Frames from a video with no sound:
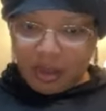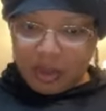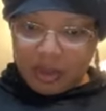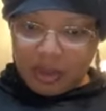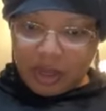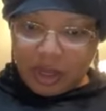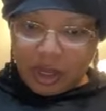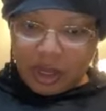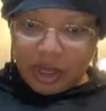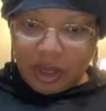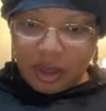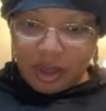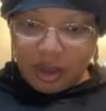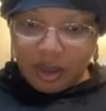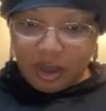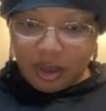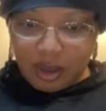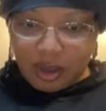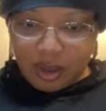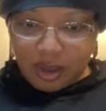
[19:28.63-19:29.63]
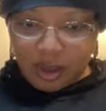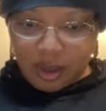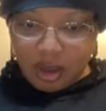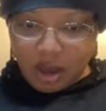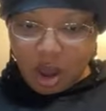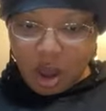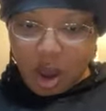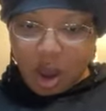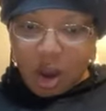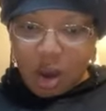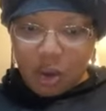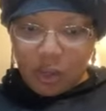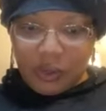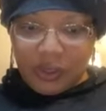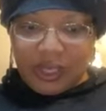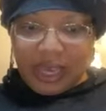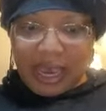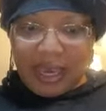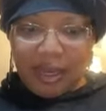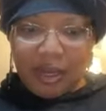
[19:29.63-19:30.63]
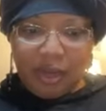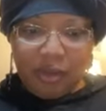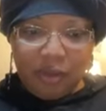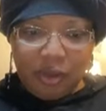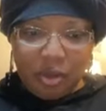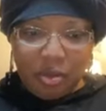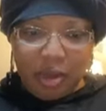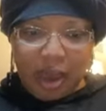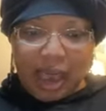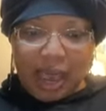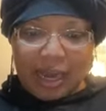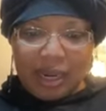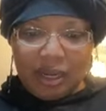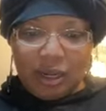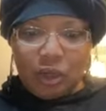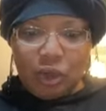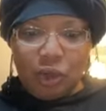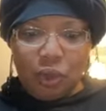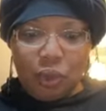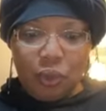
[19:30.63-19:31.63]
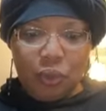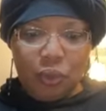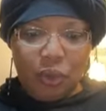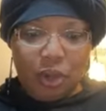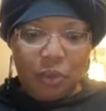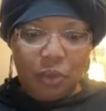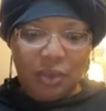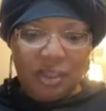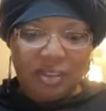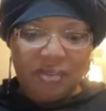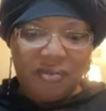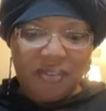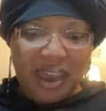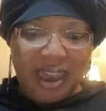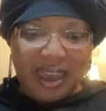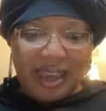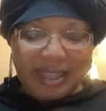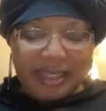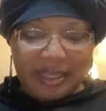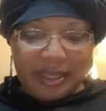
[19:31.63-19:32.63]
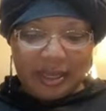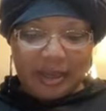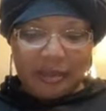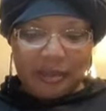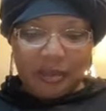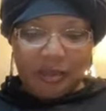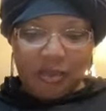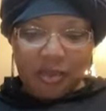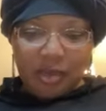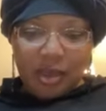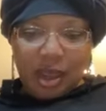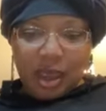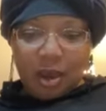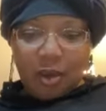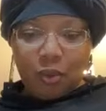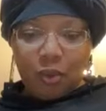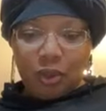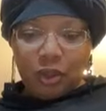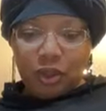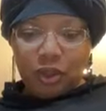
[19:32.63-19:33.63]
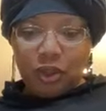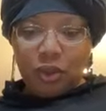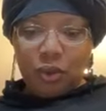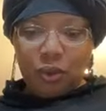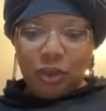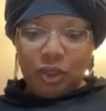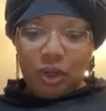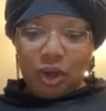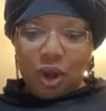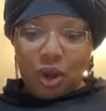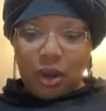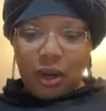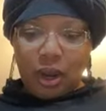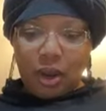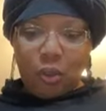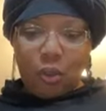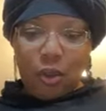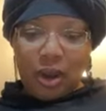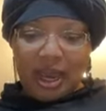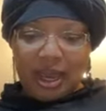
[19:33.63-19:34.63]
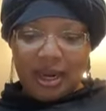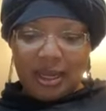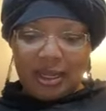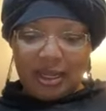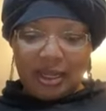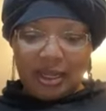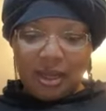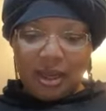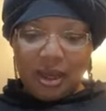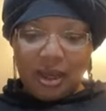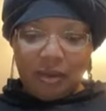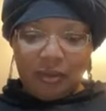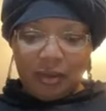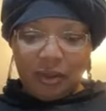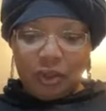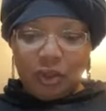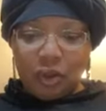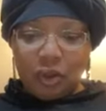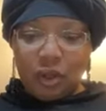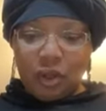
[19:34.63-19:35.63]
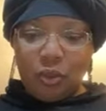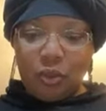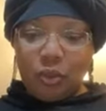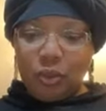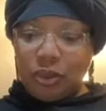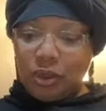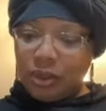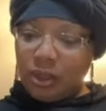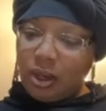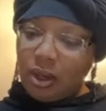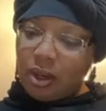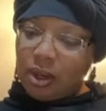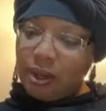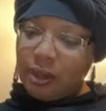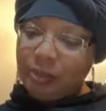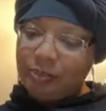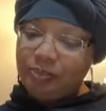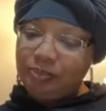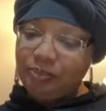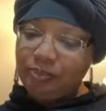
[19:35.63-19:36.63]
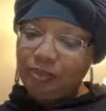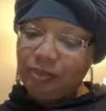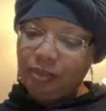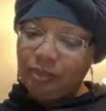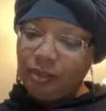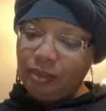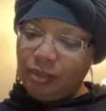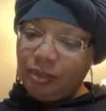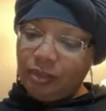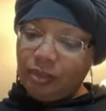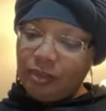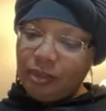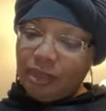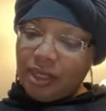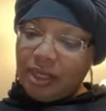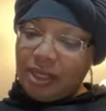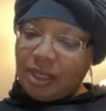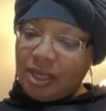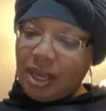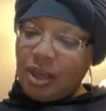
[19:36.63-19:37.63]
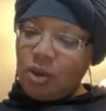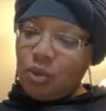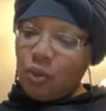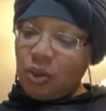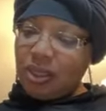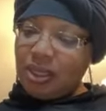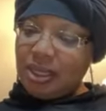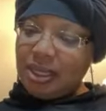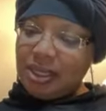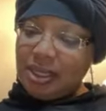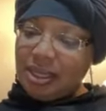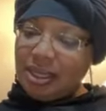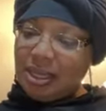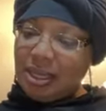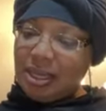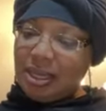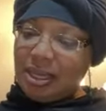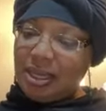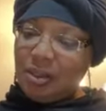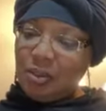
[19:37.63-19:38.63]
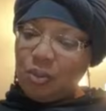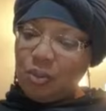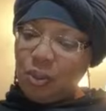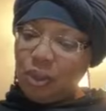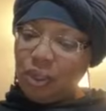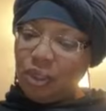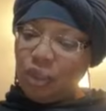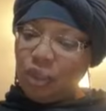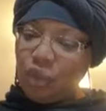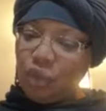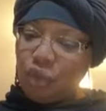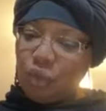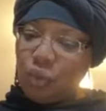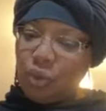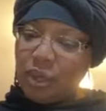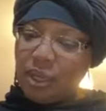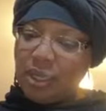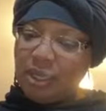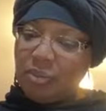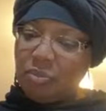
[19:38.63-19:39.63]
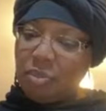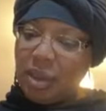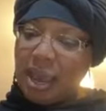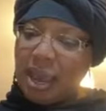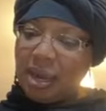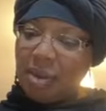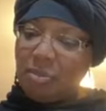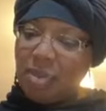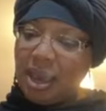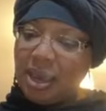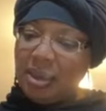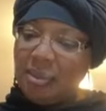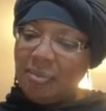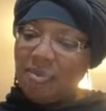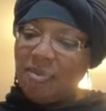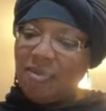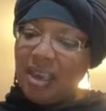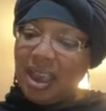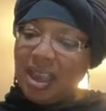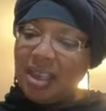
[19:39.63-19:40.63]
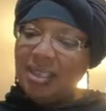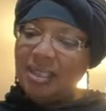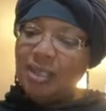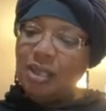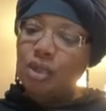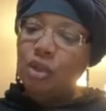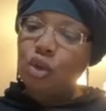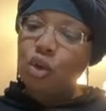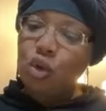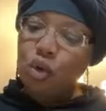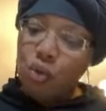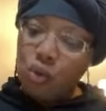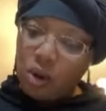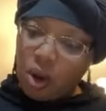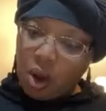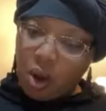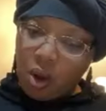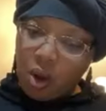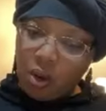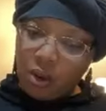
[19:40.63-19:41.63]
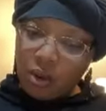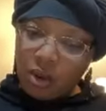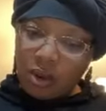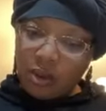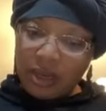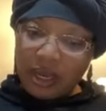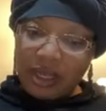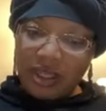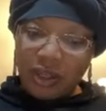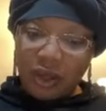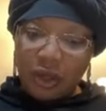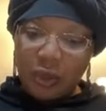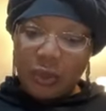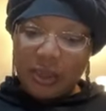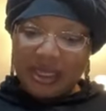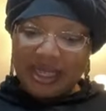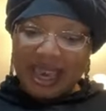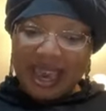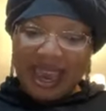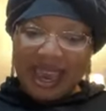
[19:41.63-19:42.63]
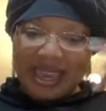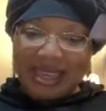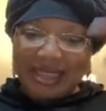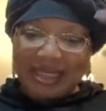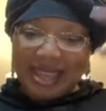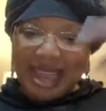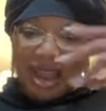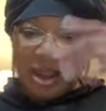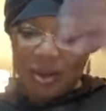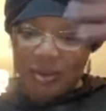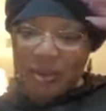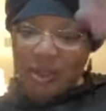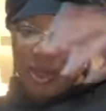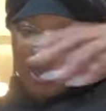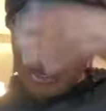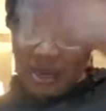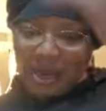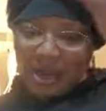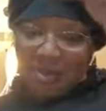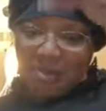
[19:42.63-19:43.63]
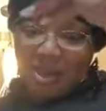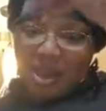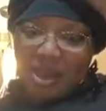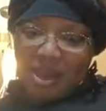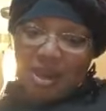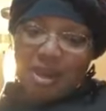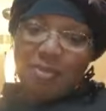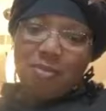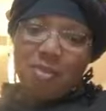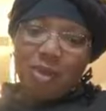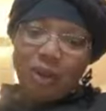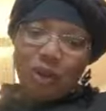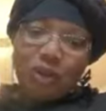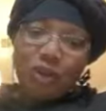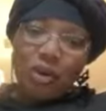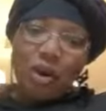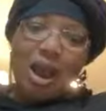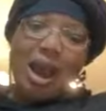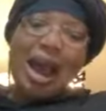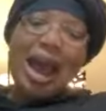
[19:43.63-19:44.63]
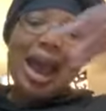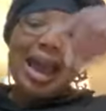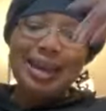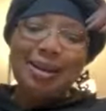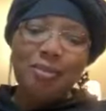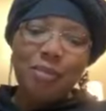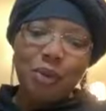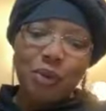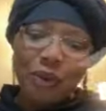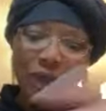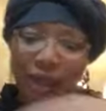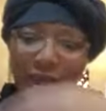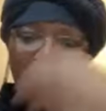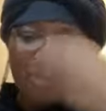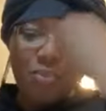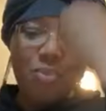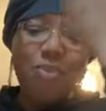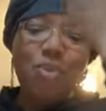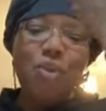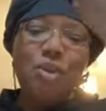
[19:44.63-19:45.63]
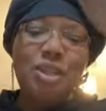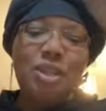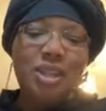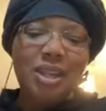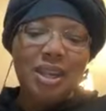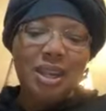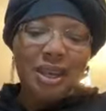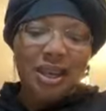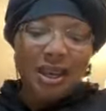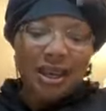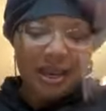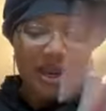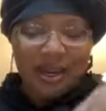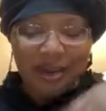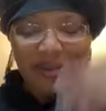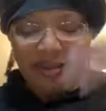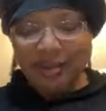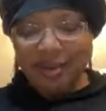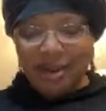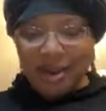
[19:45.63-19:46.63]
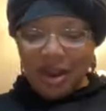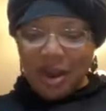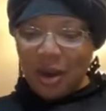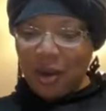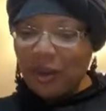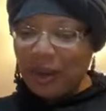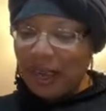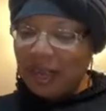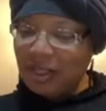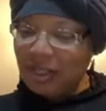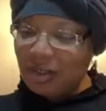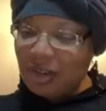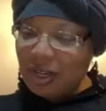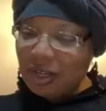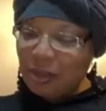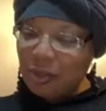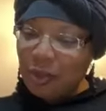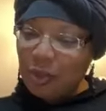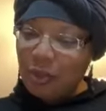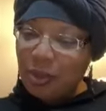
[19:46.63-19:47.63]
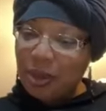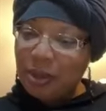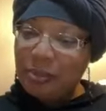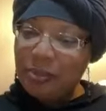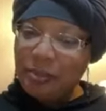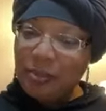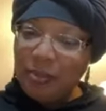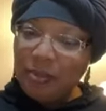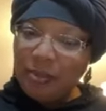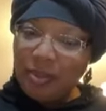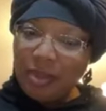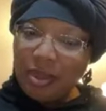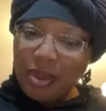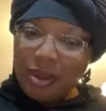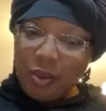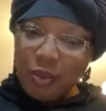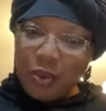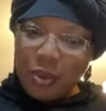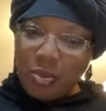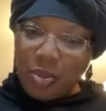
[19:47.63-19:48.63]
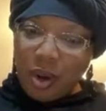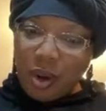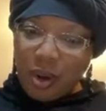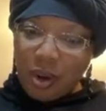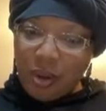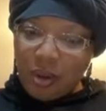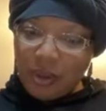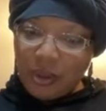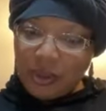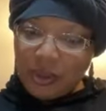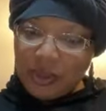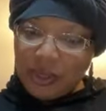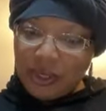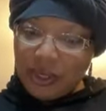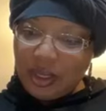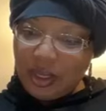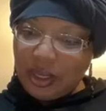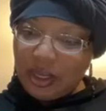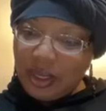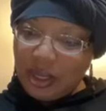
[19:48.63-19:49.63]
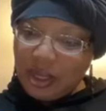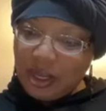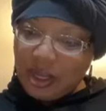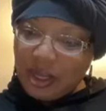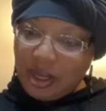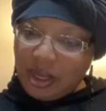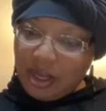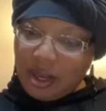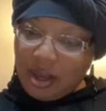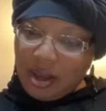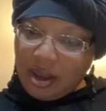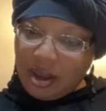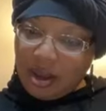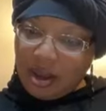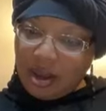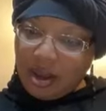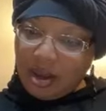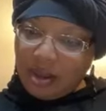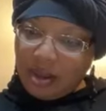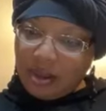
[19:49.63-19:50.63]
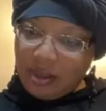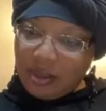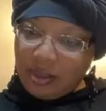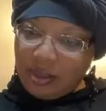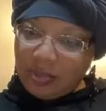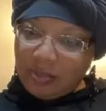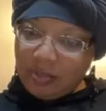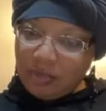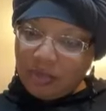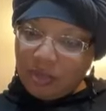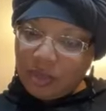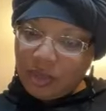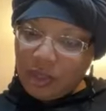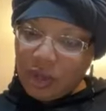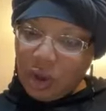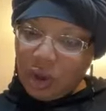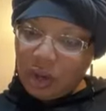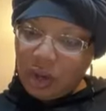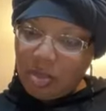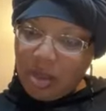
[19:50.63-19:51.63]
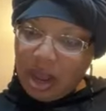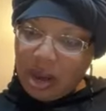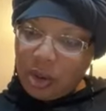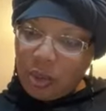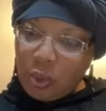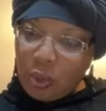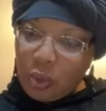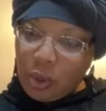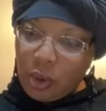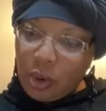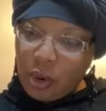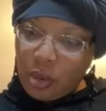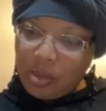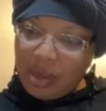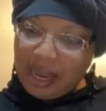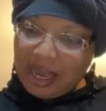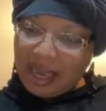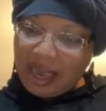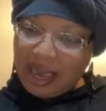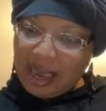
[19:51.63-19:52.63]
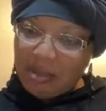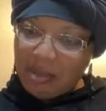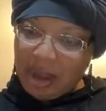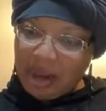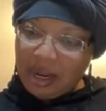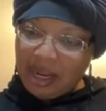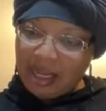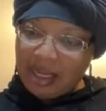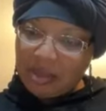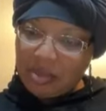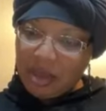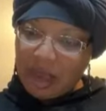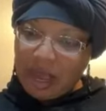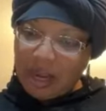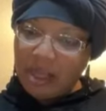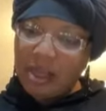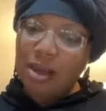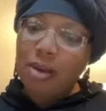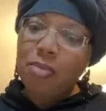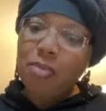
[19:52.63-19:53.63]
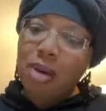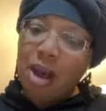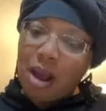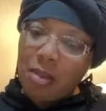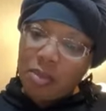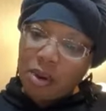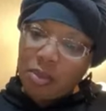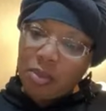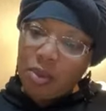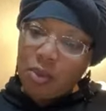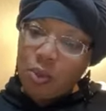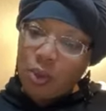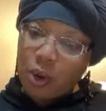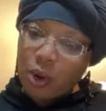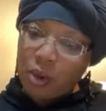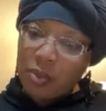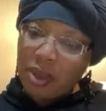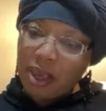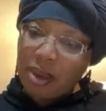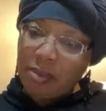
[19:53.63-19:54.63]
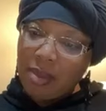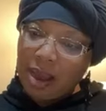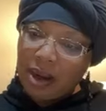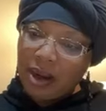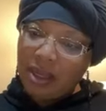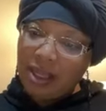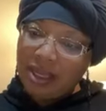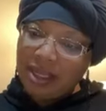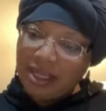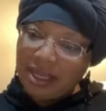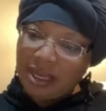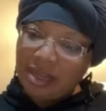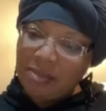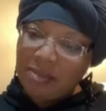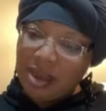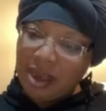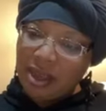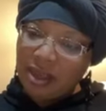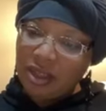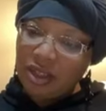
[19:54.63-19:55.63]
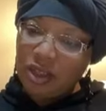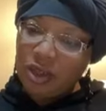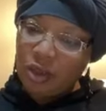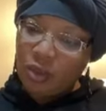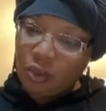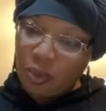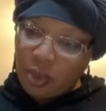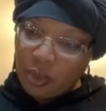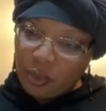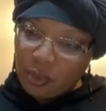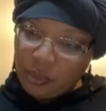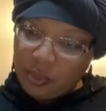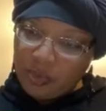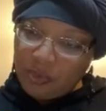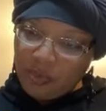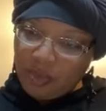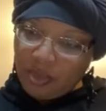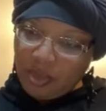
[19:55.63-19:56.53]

let's see oh, Satan leaving your body, the dude that was fasting and was losing all that weight and stuff. And so he was, uh, Satan was the, uh, was destroying his body by him fasting too long. Okay, so he was cast out. They made that mixture of hot milk and he breathed it in. And okay, so that's what we, we pause. Um, talking about the worm that came out of his body, the abominable worm came out of the sick man's throat.